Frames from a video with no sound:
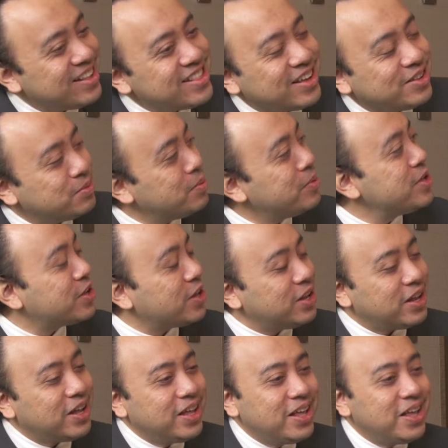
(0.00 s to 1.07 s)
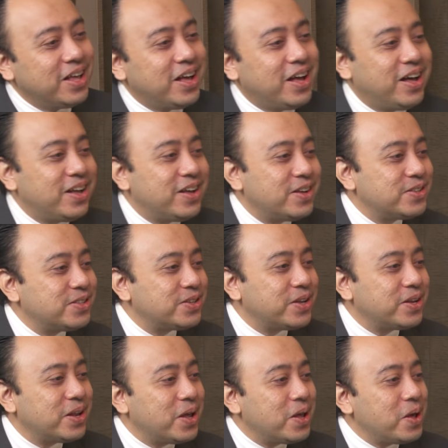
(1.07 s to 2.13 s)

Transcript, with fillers: a chance. Maybe inshallah soon.